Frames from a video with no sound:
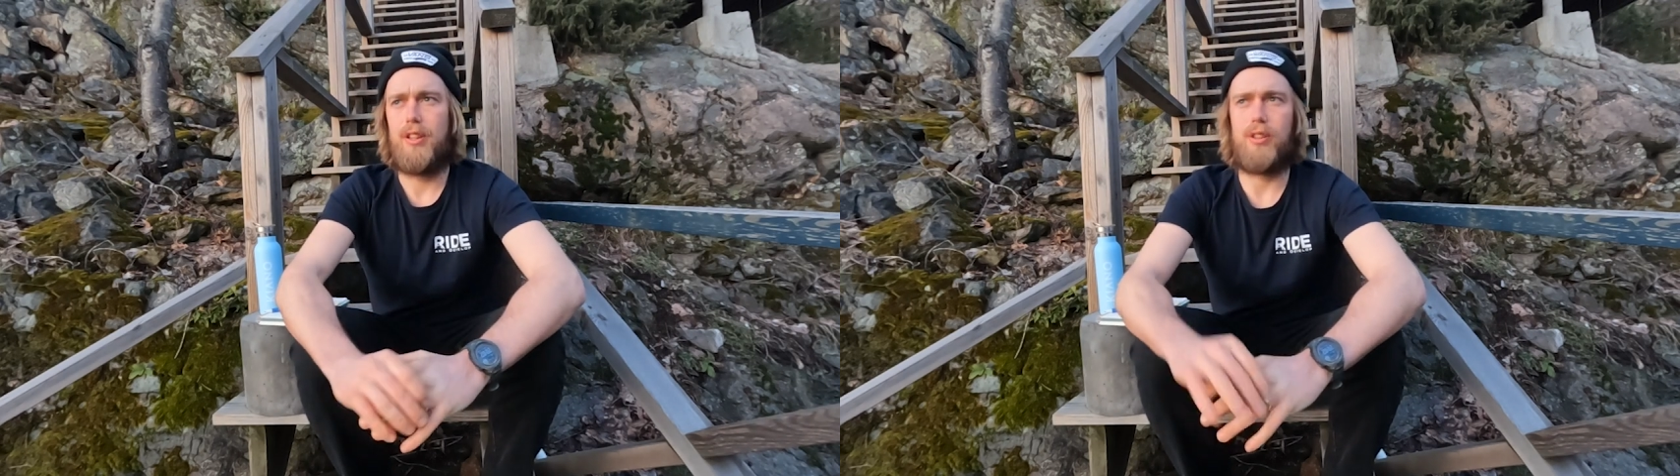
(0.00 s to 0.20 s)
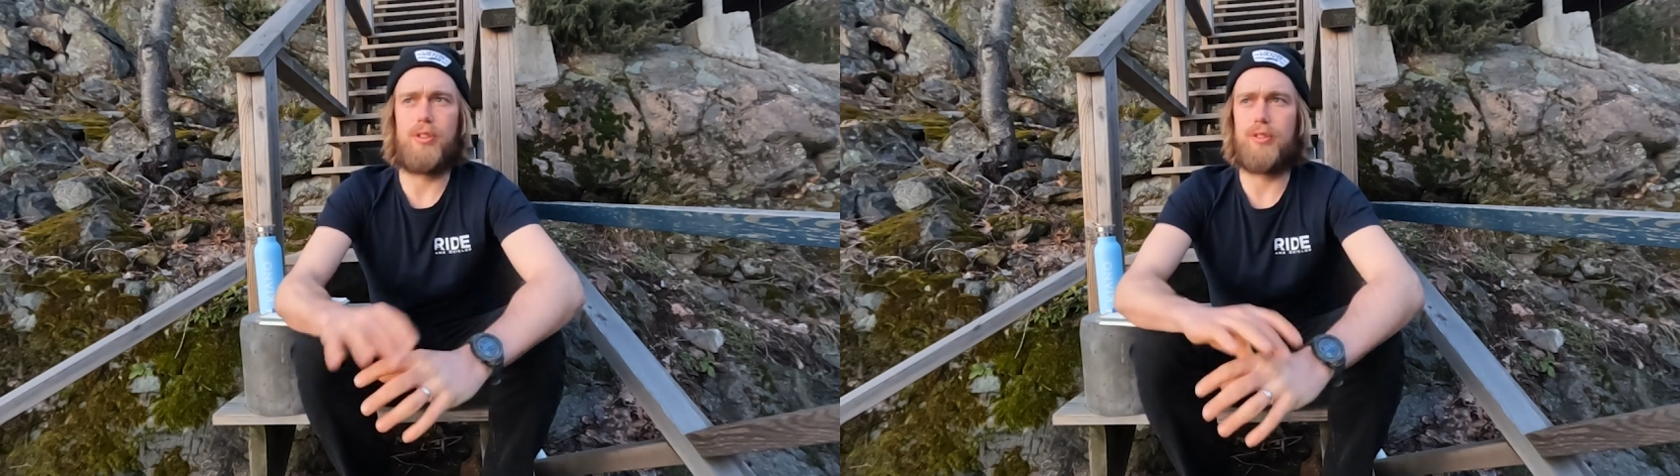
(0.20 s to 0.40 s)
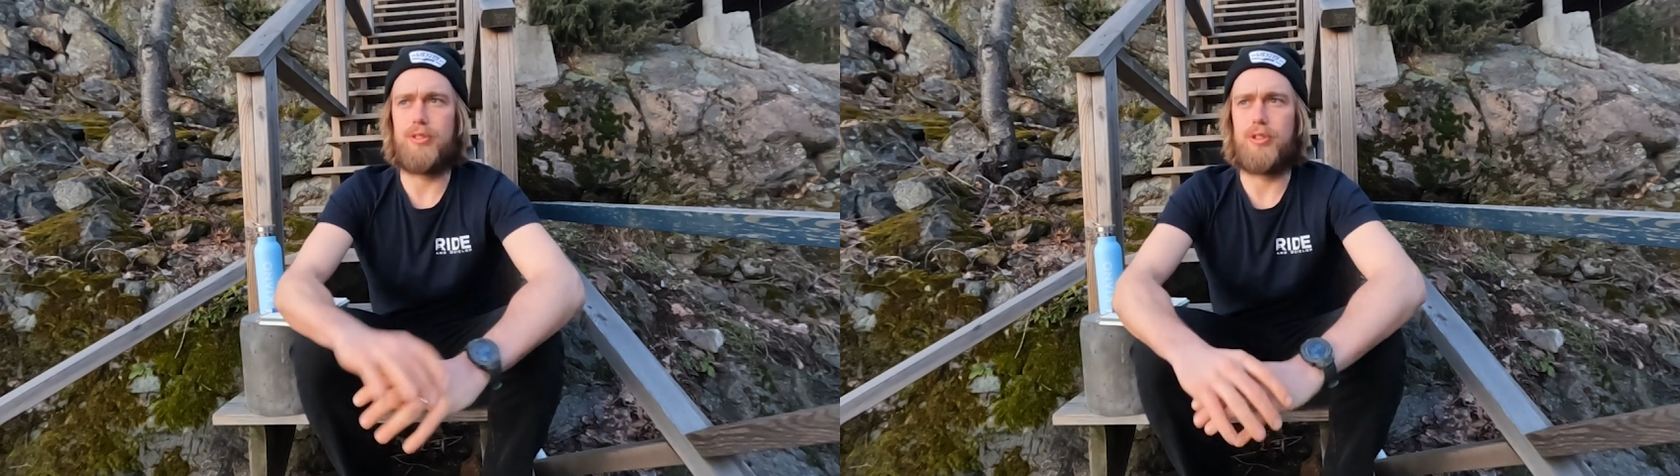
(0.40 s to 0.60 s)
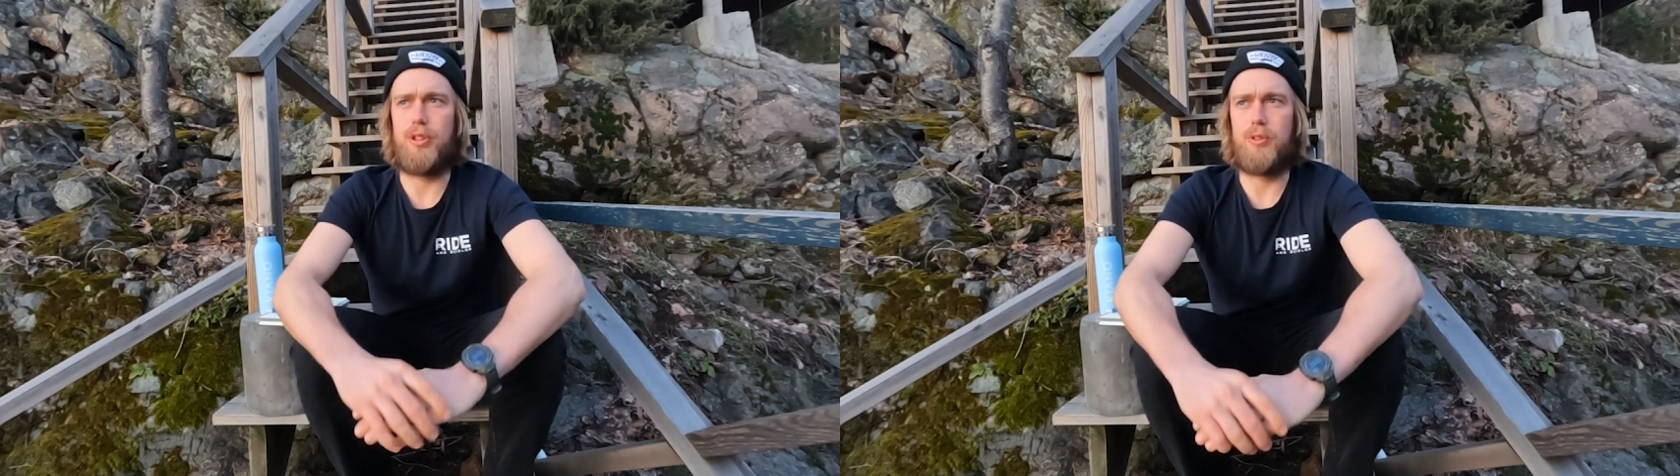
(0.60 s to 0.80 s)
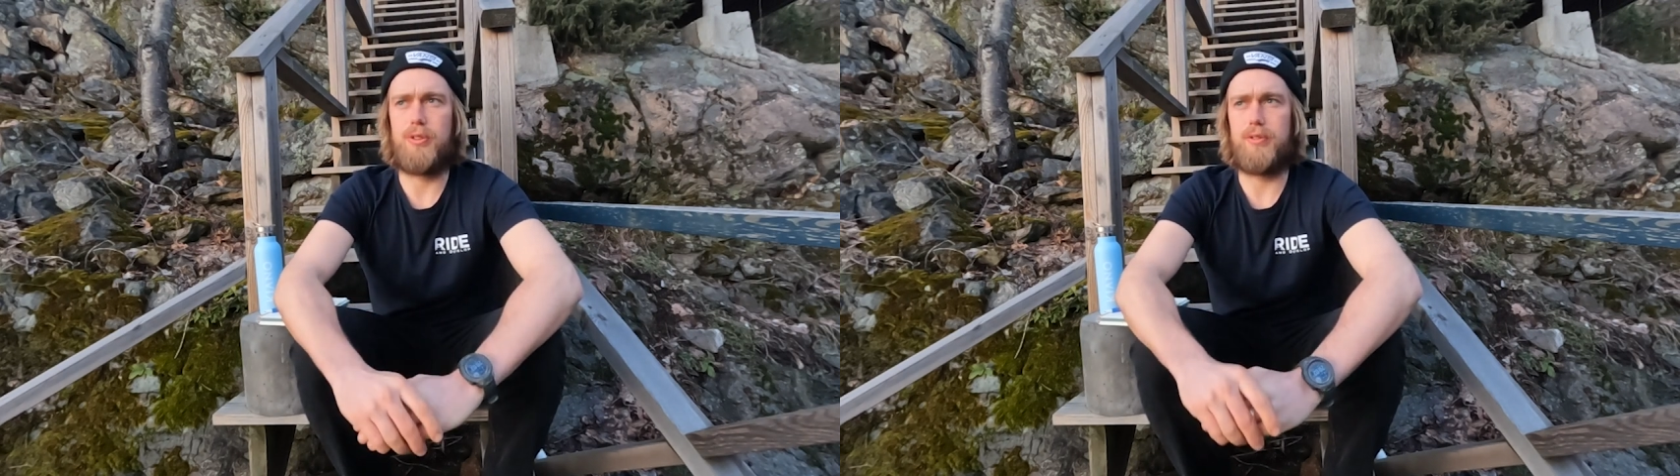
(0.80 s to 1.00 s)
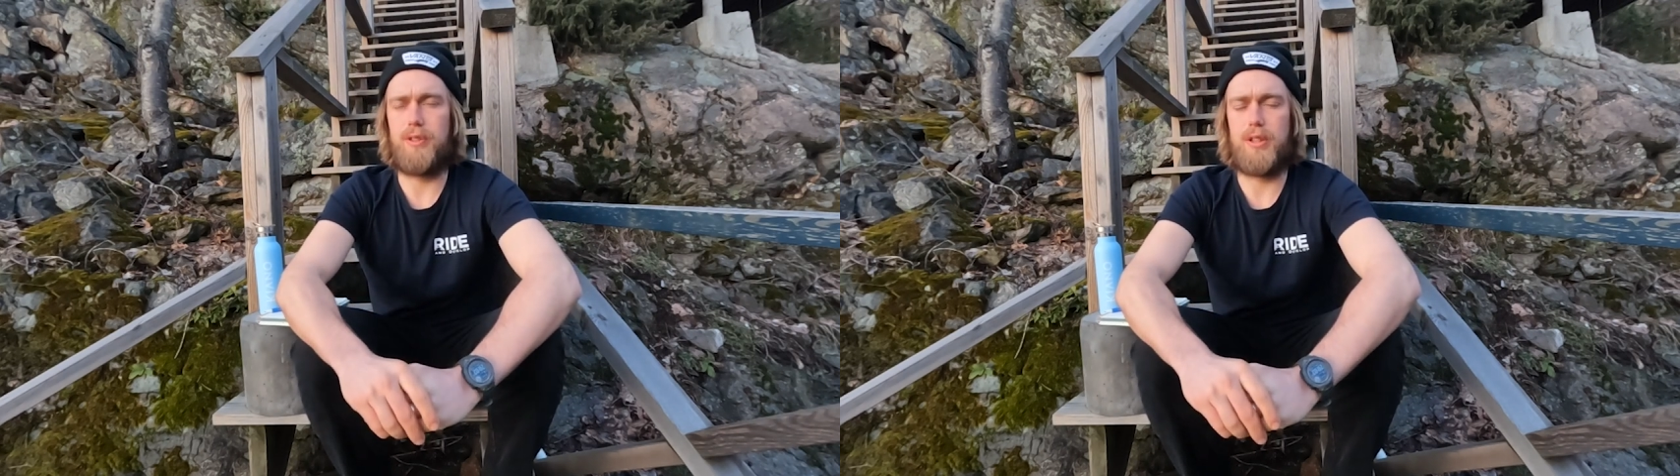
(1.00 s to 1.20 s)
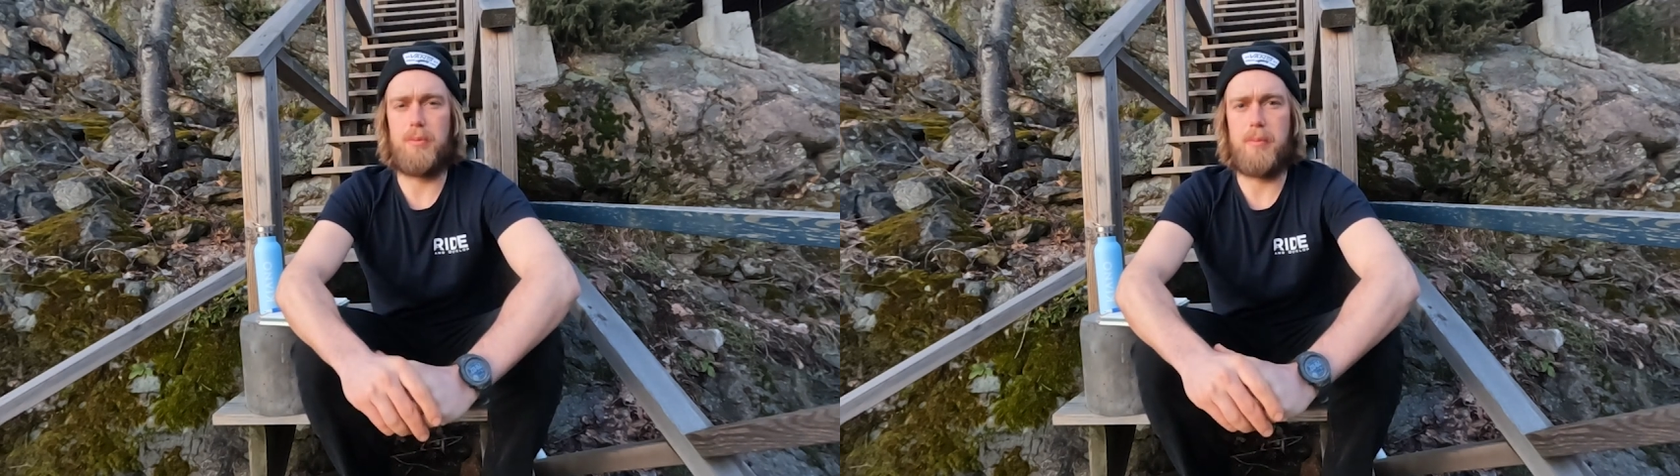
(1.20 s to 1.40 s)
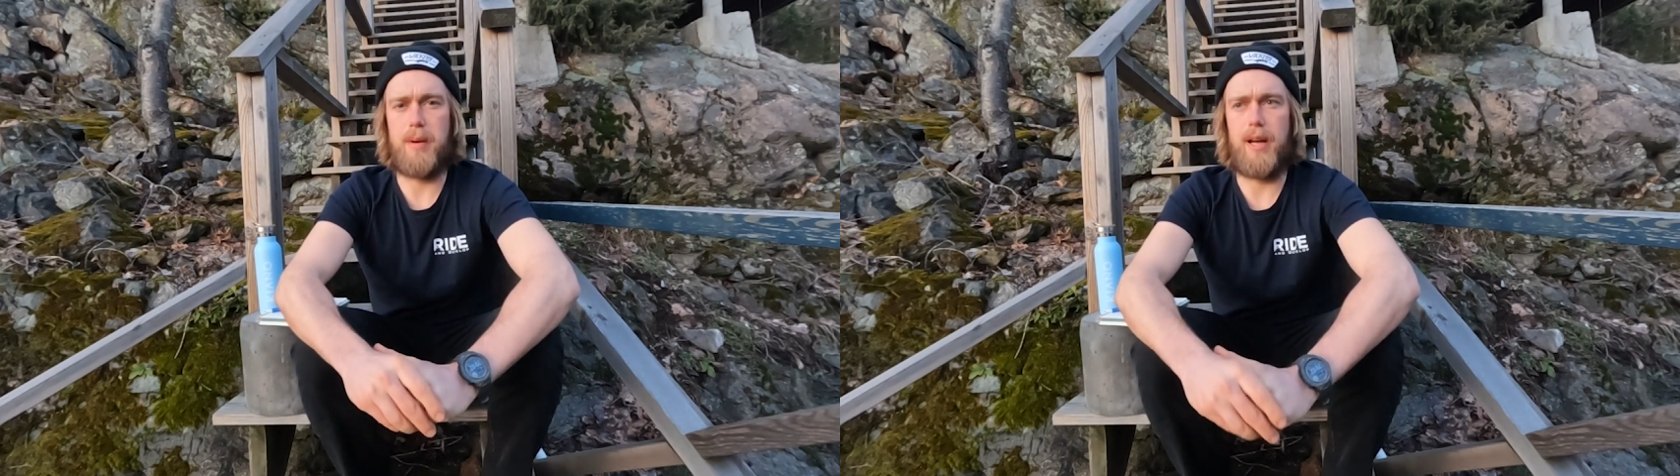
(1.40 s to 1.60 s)
across the shoulders. I feel a
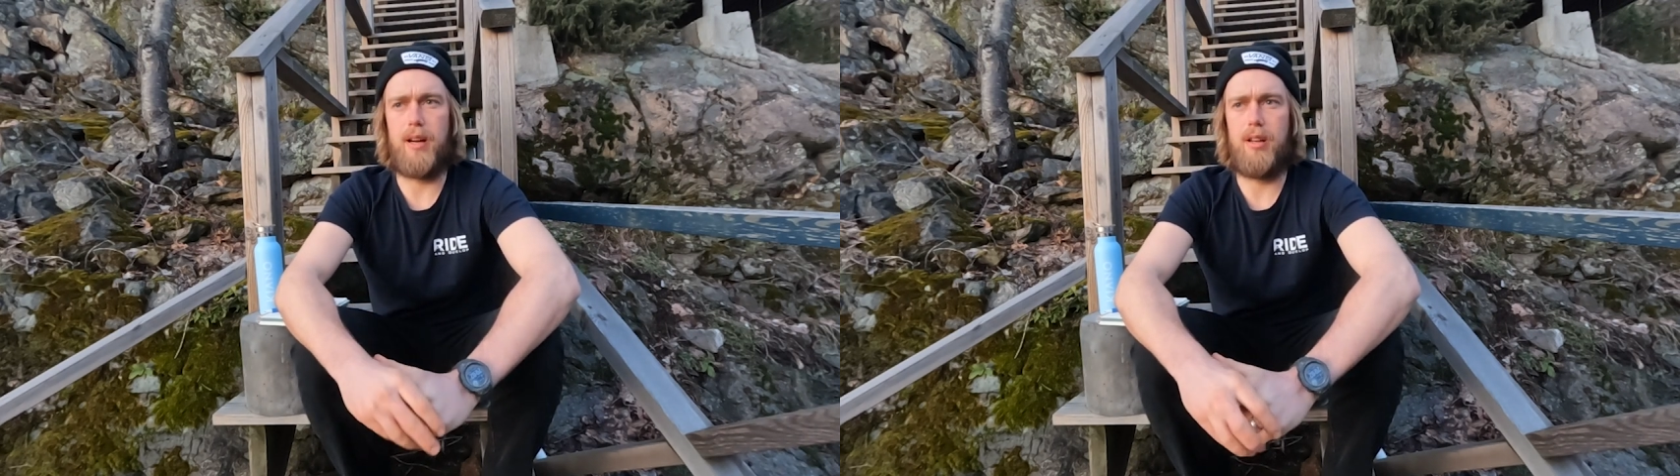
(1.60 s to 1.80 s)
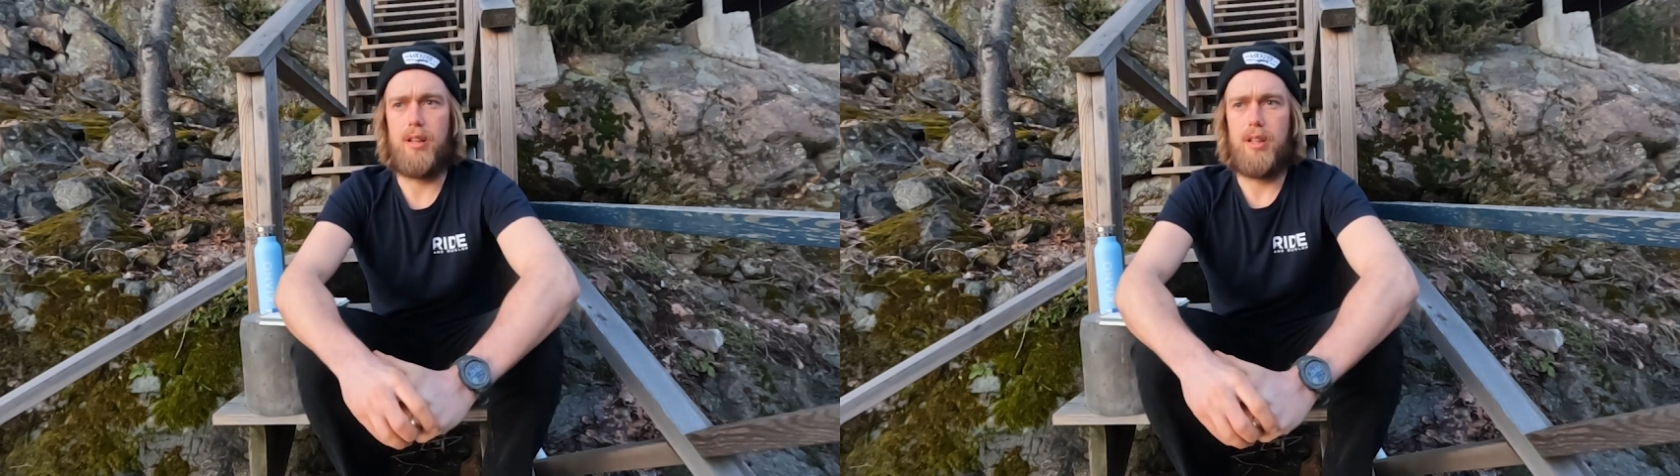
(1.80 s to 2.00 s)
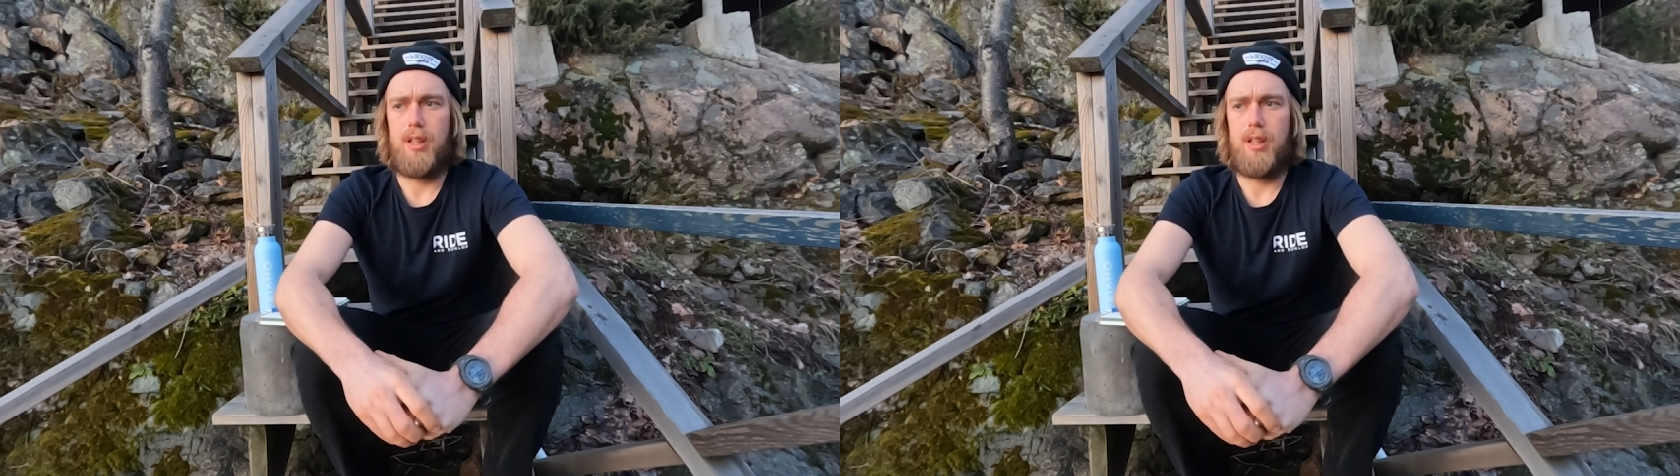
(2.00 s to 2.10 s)
bit better.